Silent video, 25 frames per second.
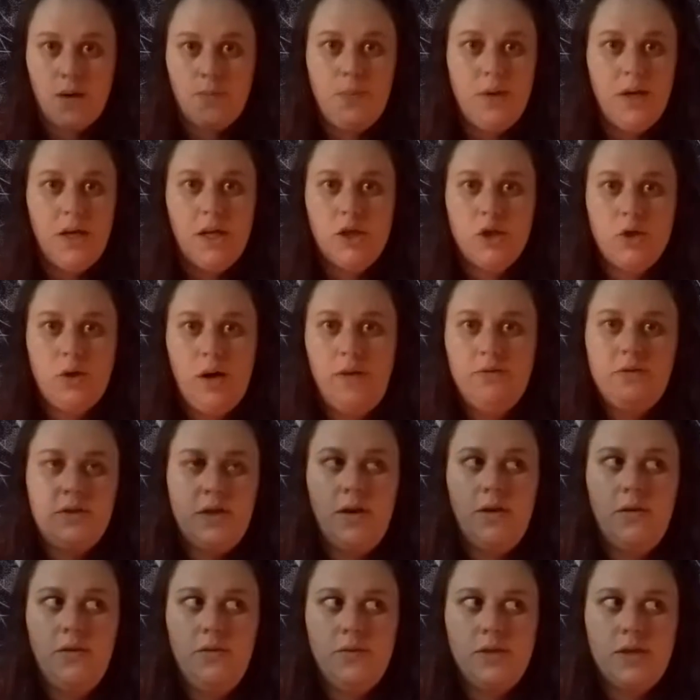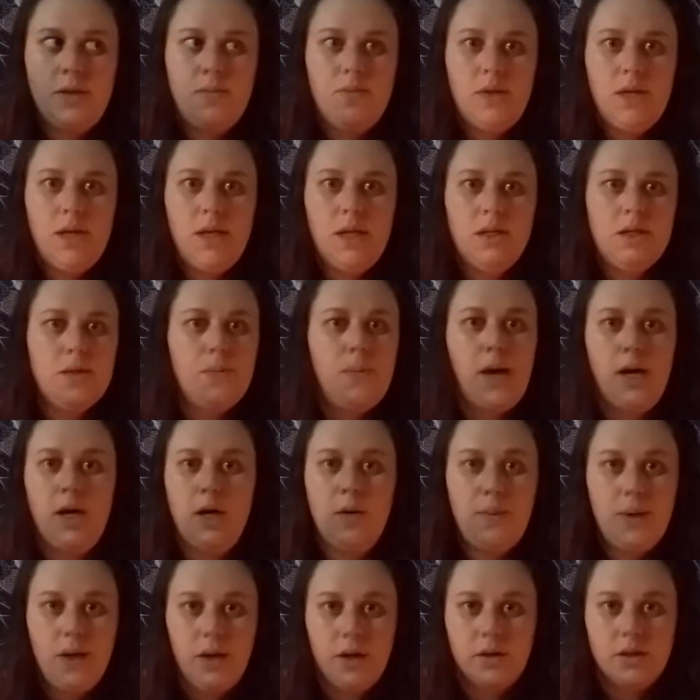because you have to have something to pay
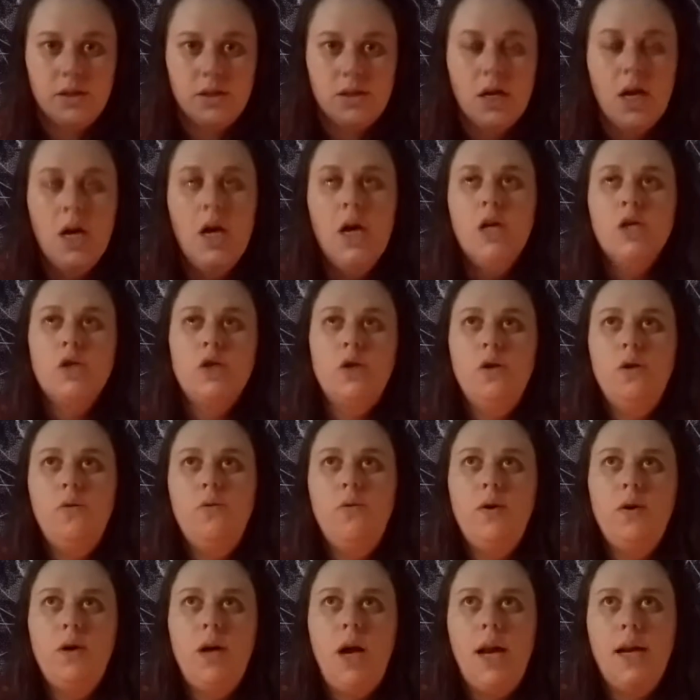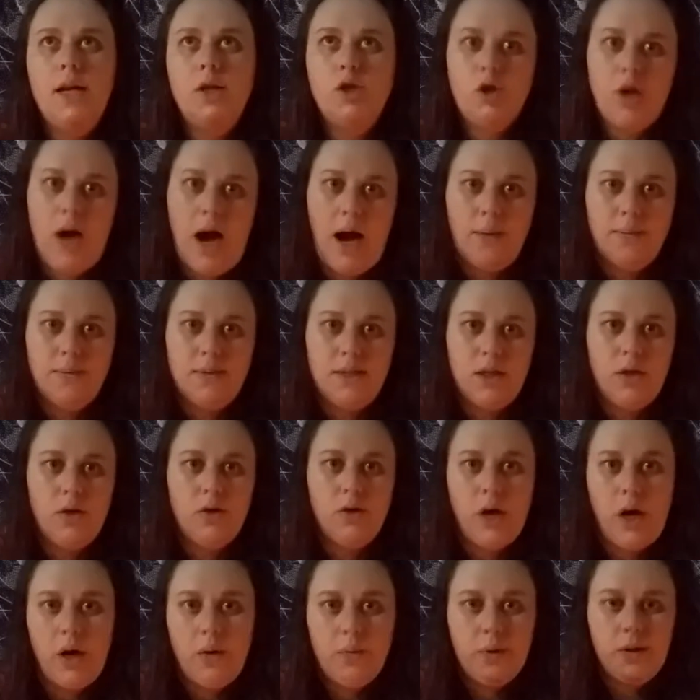your bills. So you feel kind of trapped and you're
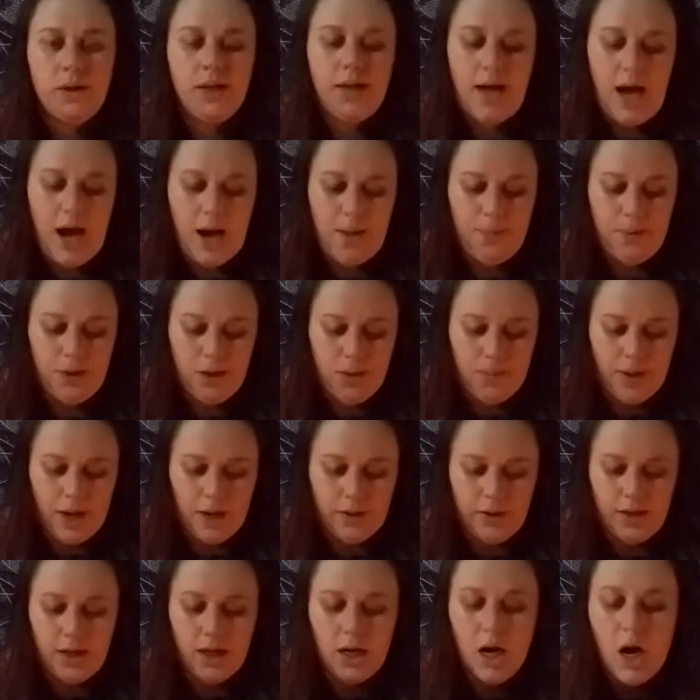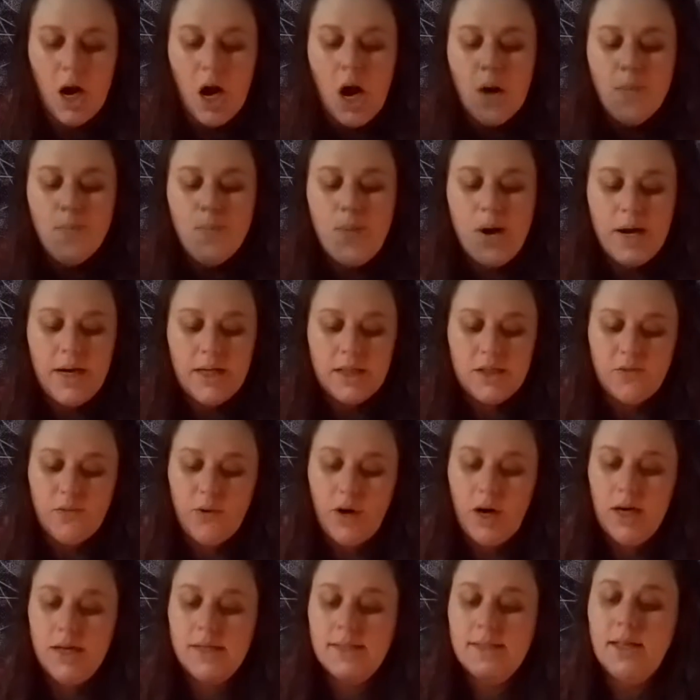not really happy about it. But as
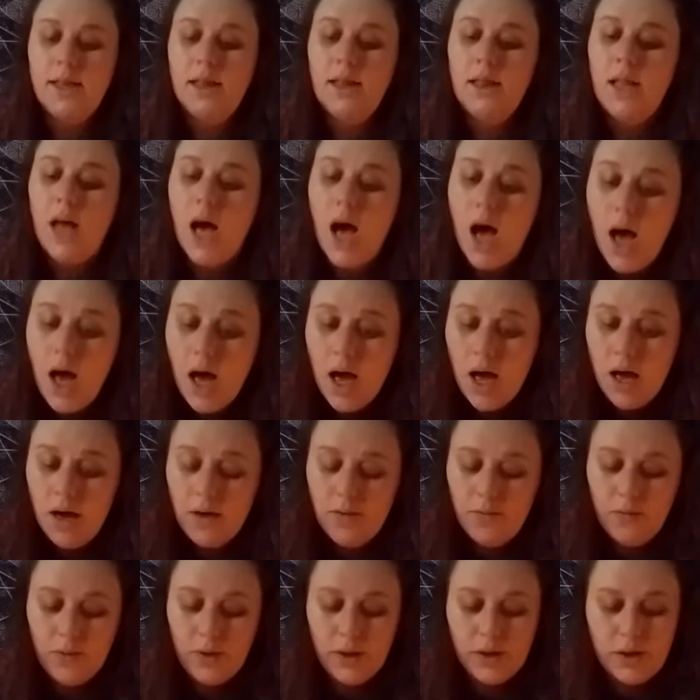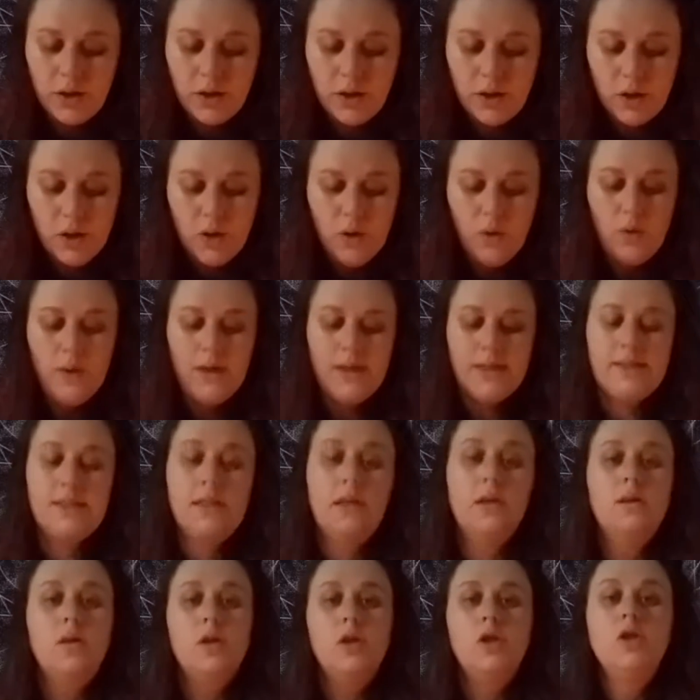far as love with you, it's
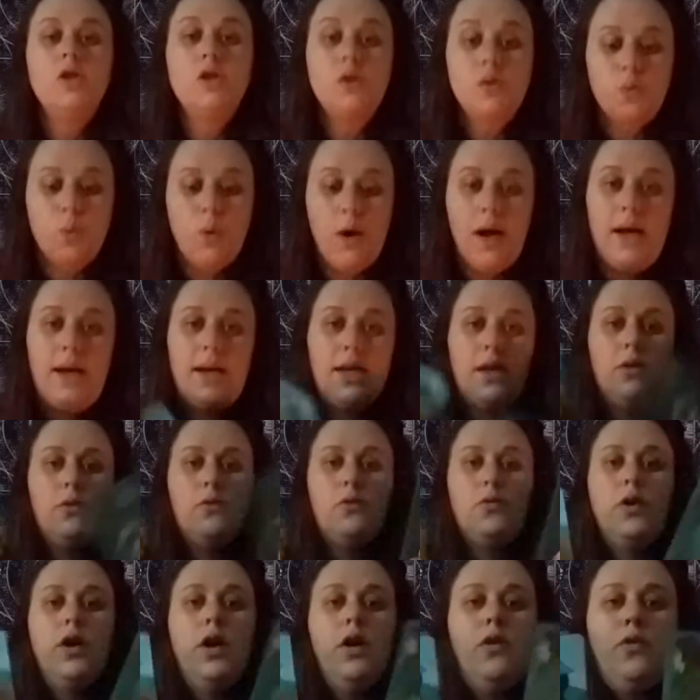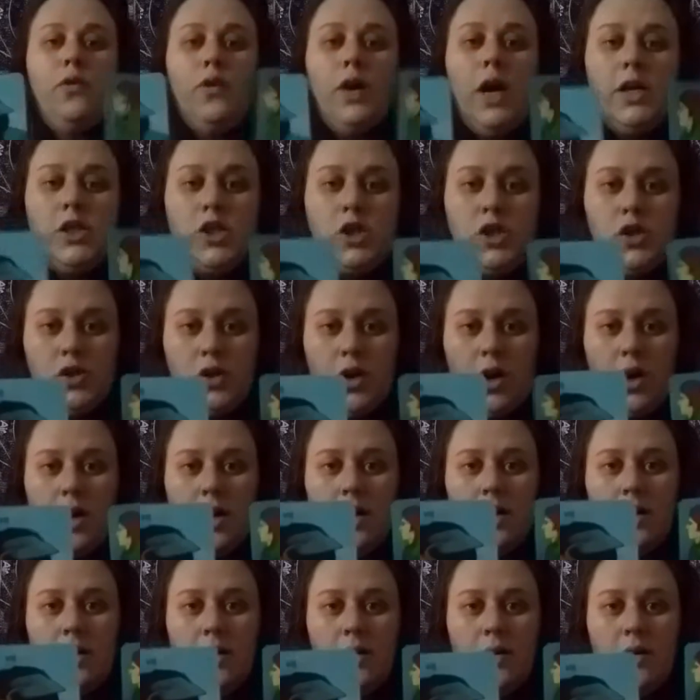like they're just waiting for a fresh
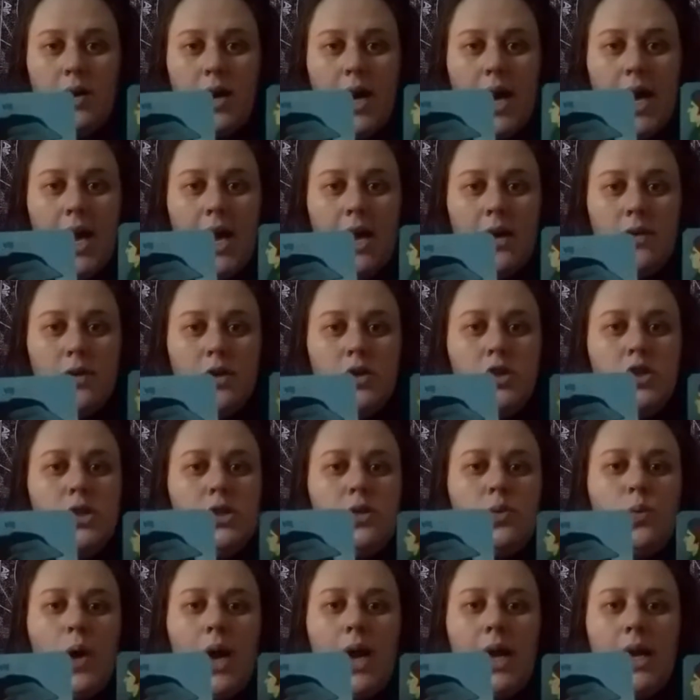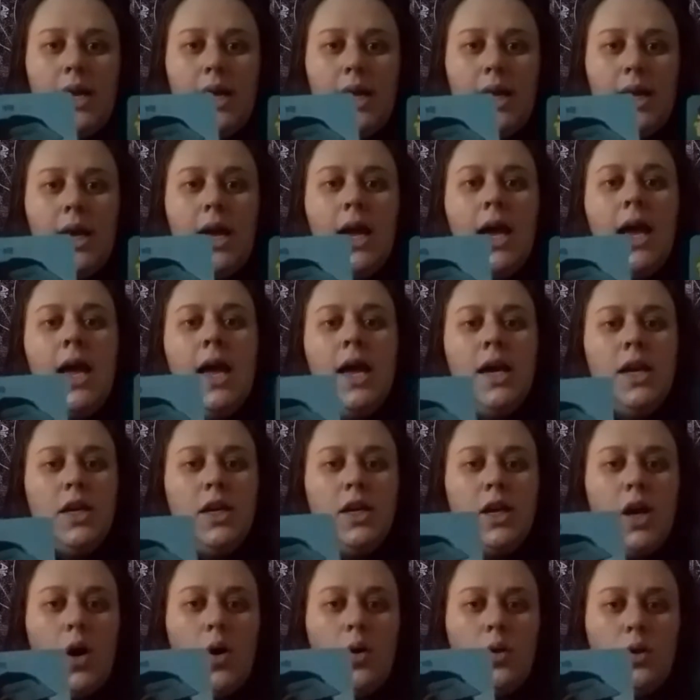start. Okay, they're just waiting.
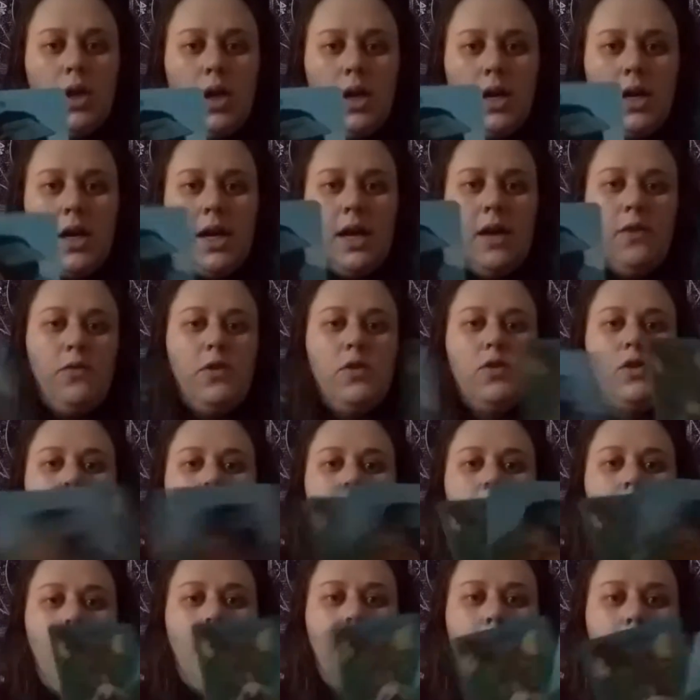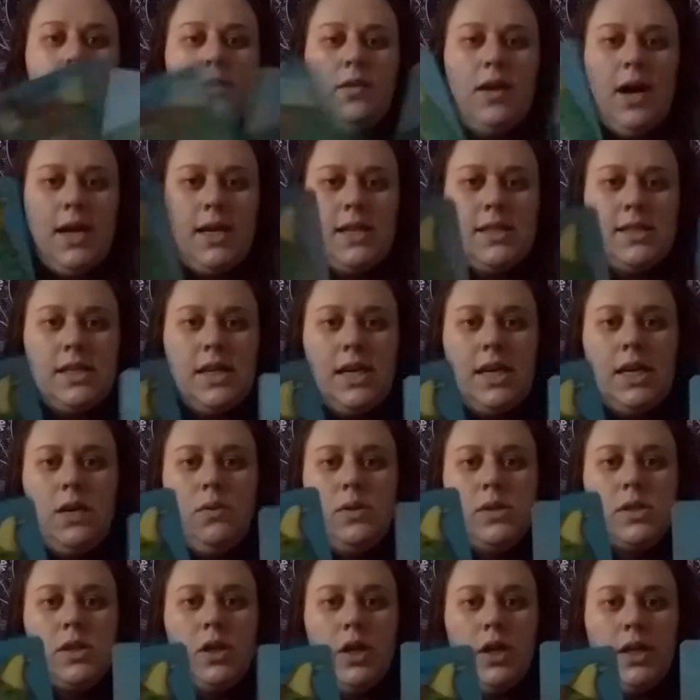You know, look, if you saw how I can see, he
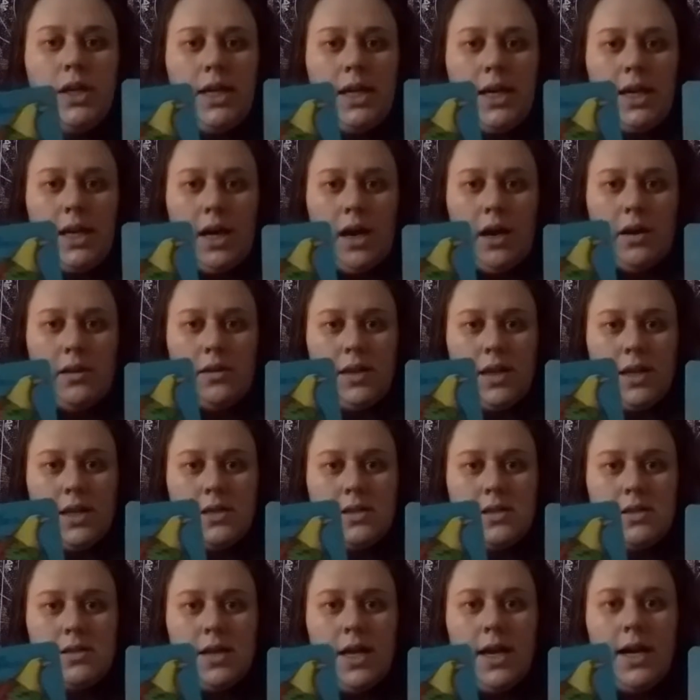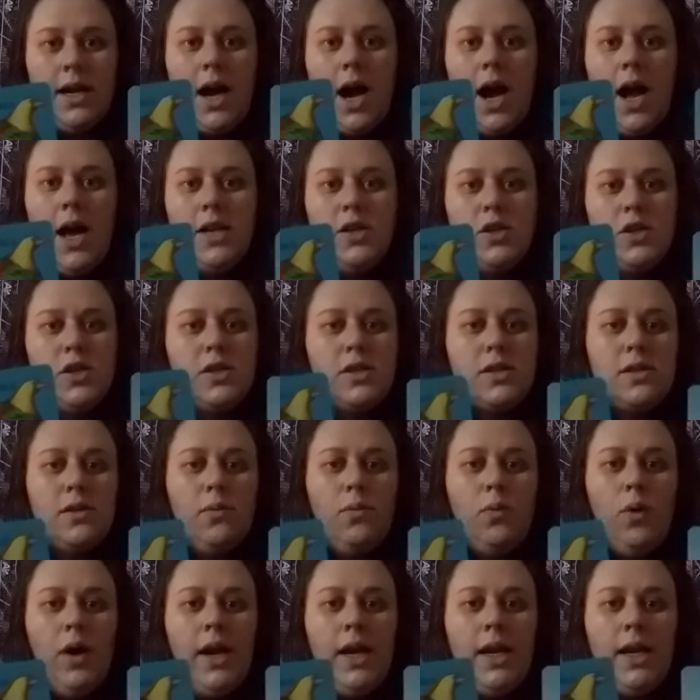was looking at this. Like, I just
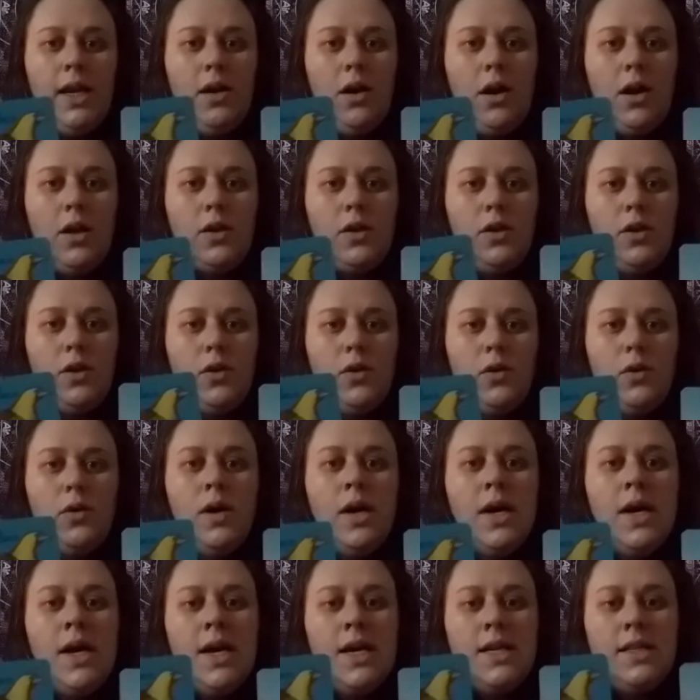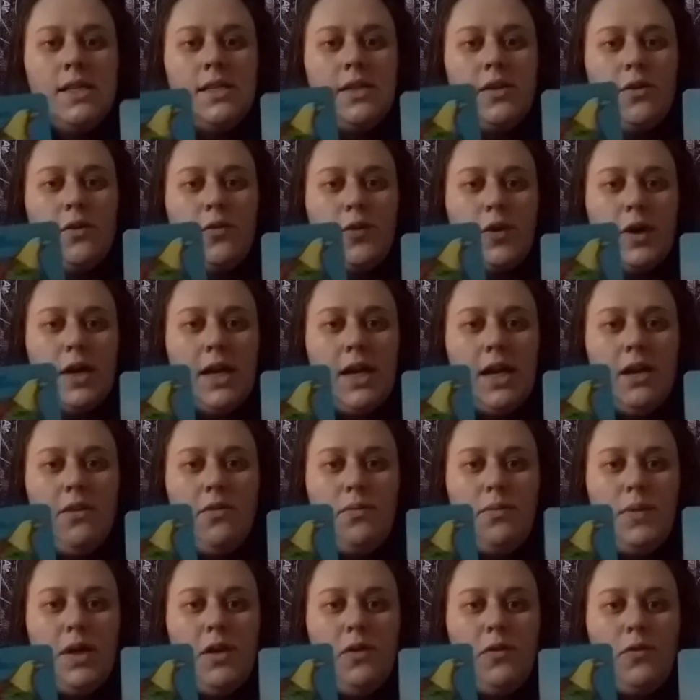am waiting on you to forgive
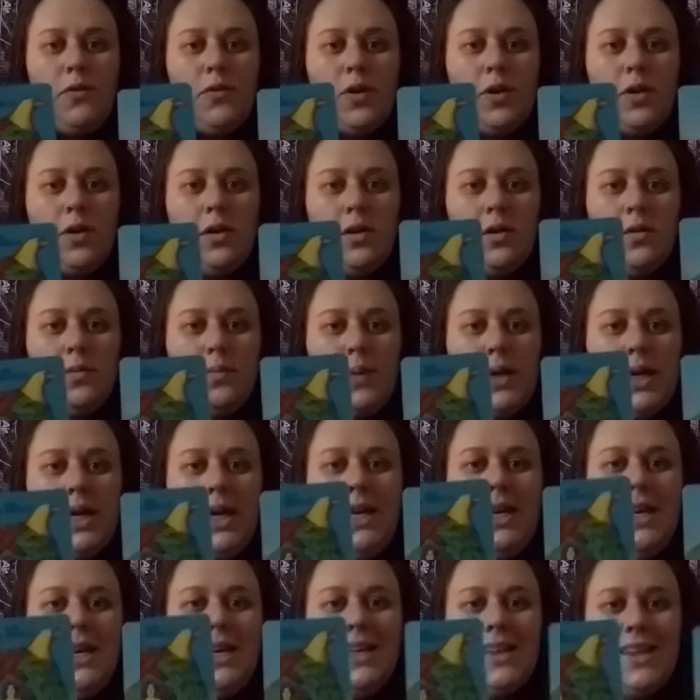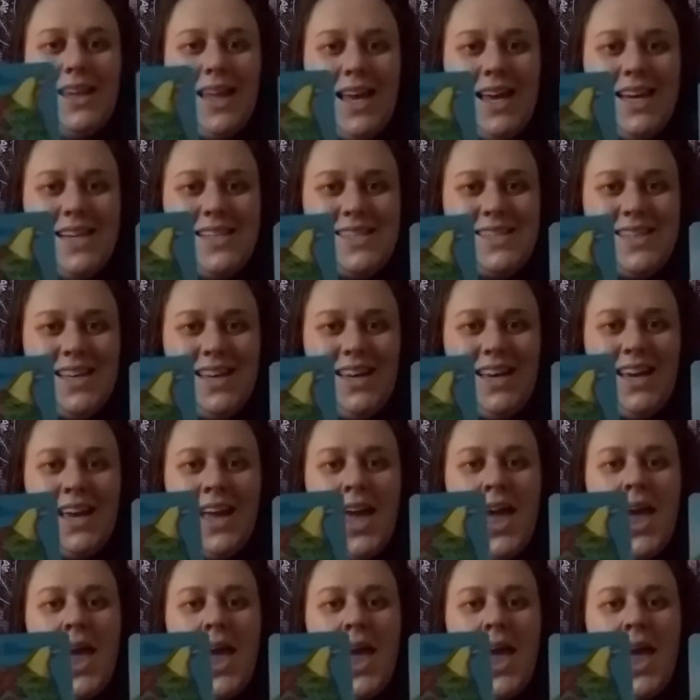me for being lazy,